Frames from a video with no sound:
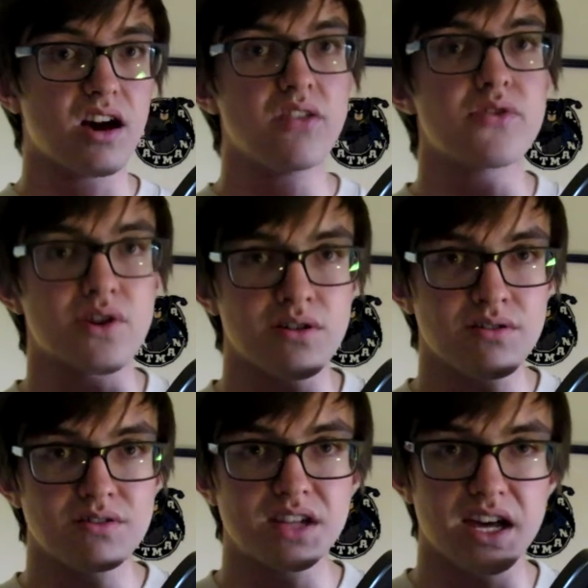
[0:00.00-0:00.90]
other
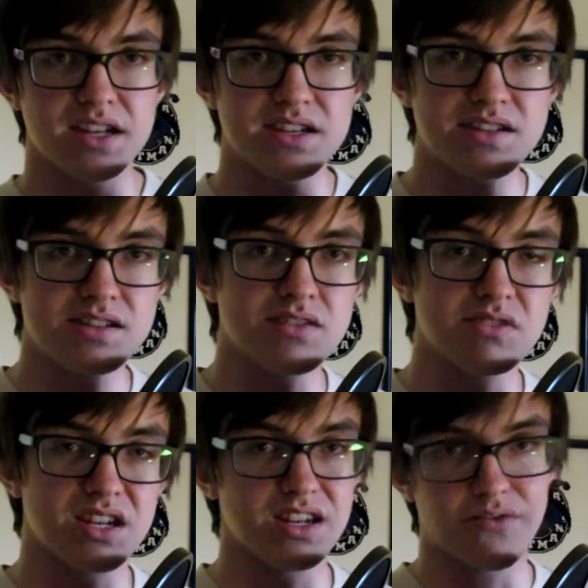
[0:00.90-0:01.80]
scientists,
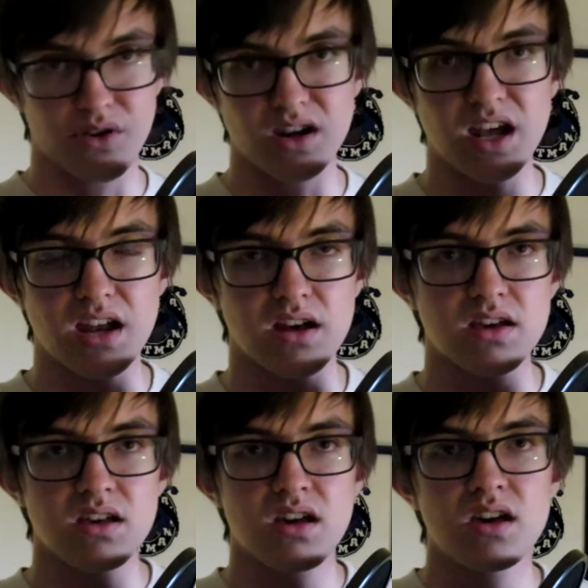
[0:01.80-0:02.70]
using different
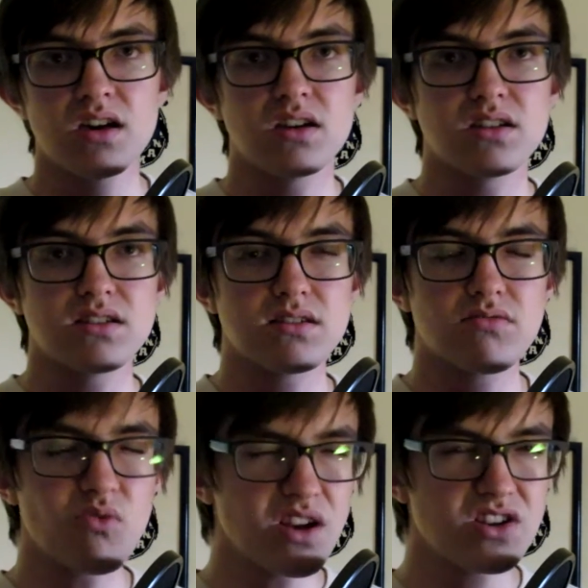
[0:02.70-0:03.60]
data,
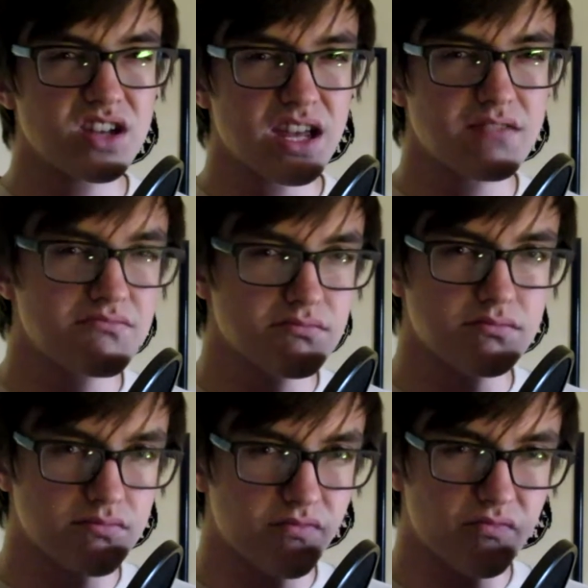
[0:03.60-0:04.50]
reached a
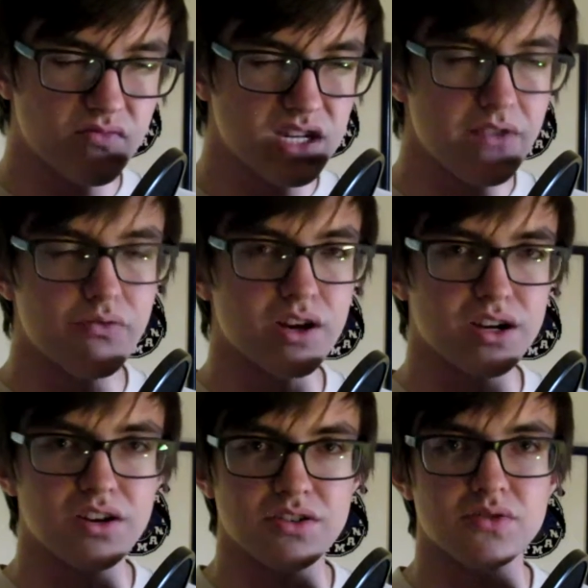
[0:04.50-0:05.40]

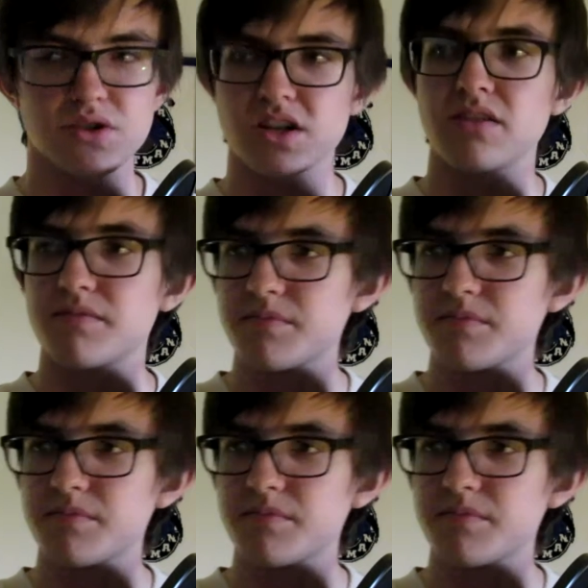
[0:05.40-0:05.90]
different conclusion.